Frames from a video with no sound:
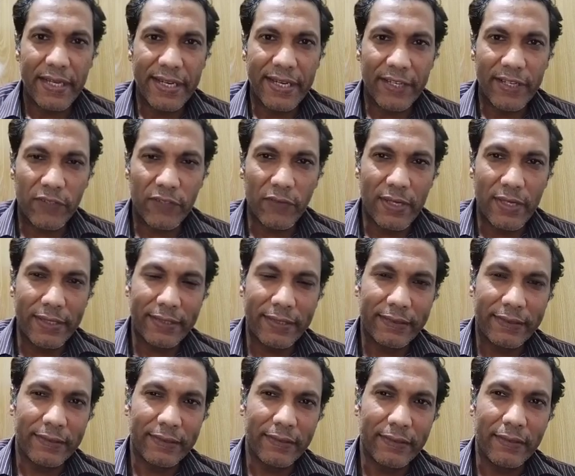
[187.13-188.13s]
In
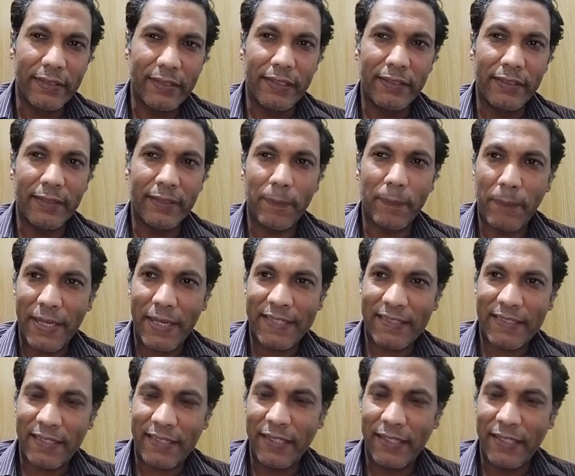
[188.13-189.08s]
2013, the best